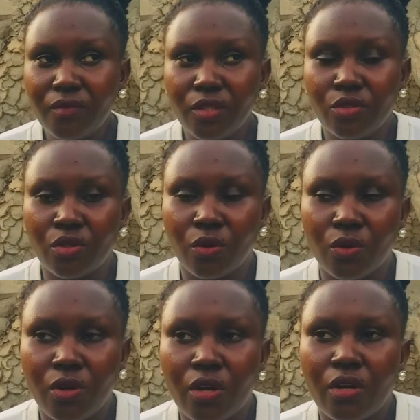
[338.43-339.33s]
So
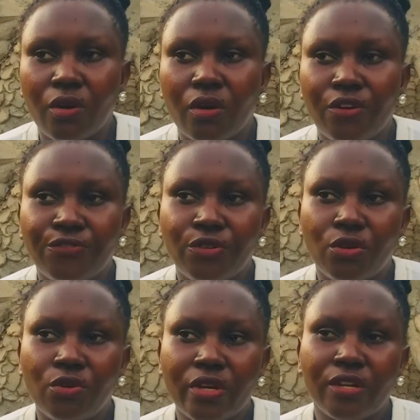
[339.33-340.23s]
if you're
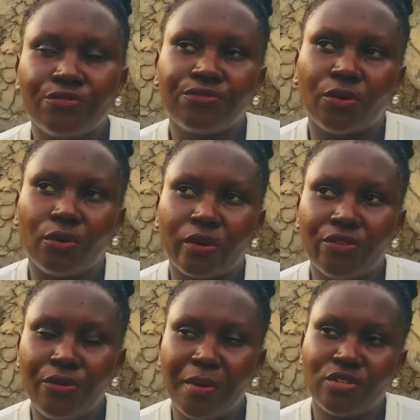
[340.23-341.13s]
looking for
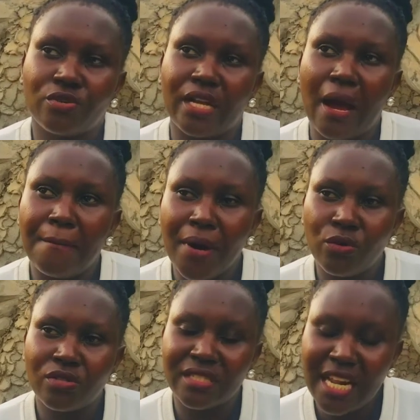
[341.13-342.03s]
information
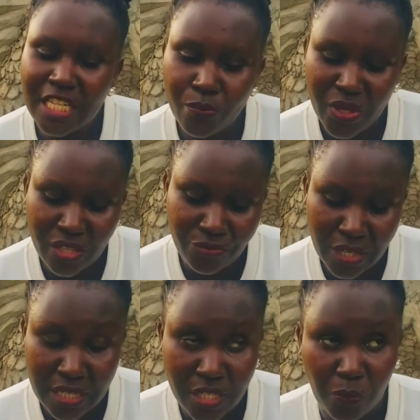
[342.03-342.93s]
about that
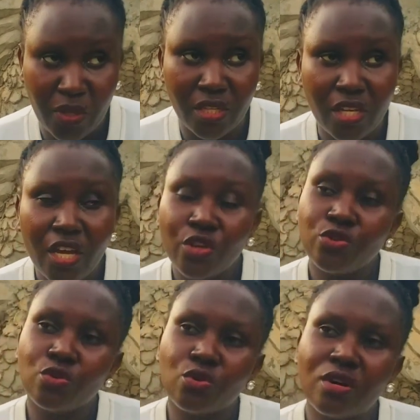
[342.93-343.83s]
specific discipline,
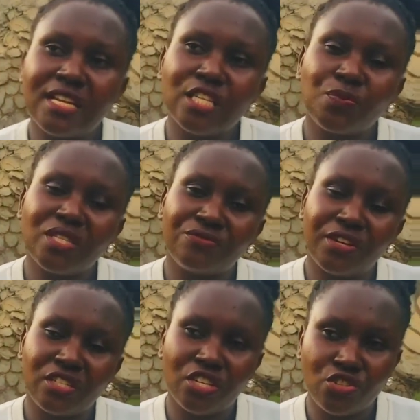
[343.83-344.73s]
you will go to that
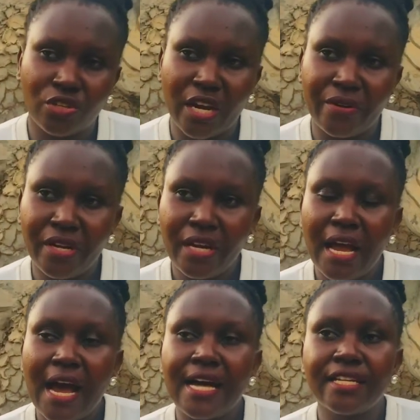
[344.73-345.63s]
specific dictionary,
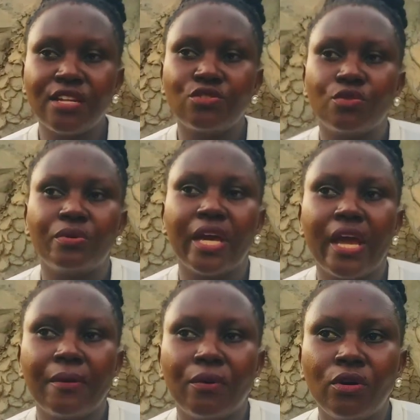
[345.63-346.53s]
and then you'll be
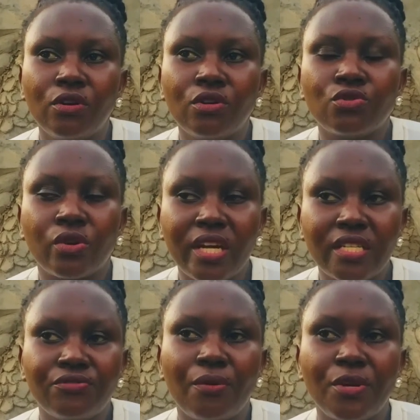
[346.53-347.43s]
able to get
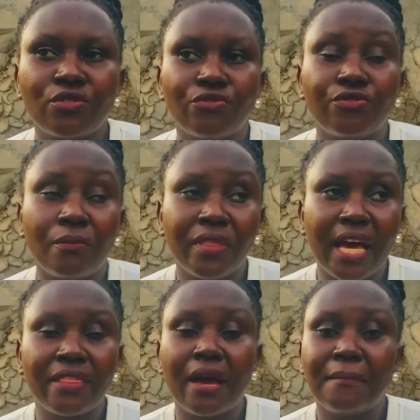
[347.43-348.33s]
information from
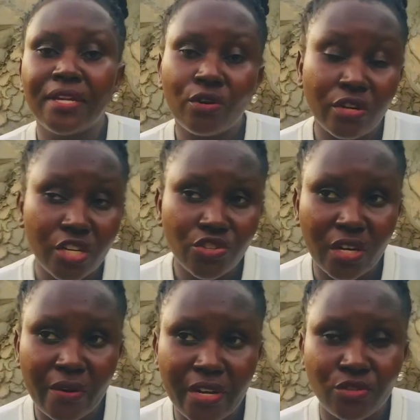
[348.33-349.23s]
there. There are medical
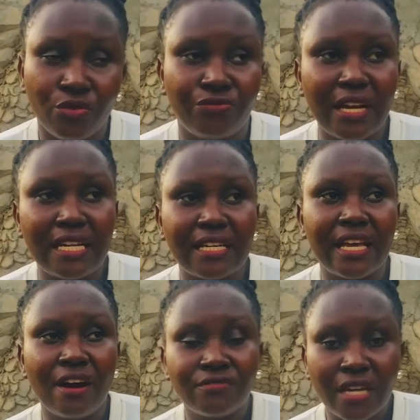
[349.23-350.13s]
dictionaries. You find that they
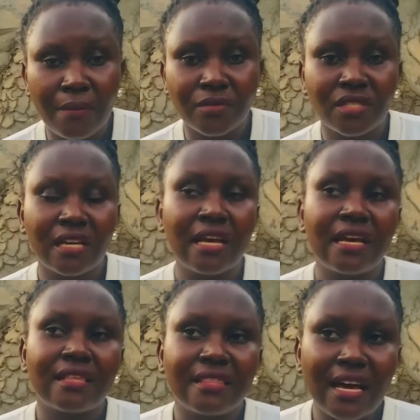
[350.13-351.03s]
have terms
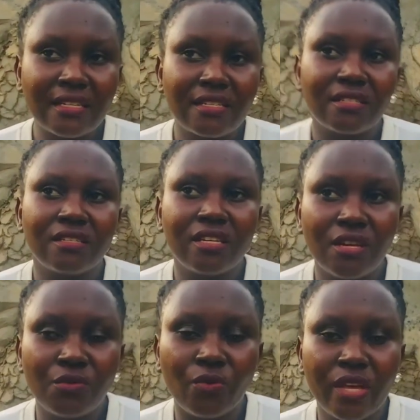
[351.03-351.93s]
that
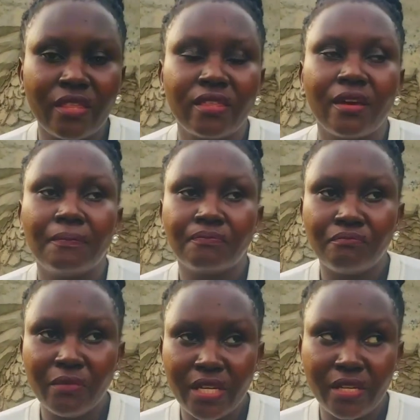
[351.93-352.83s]
deal with
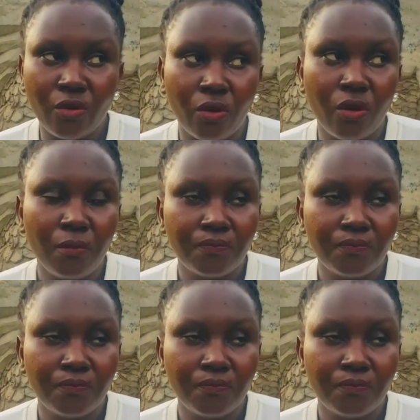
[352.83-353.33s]
medical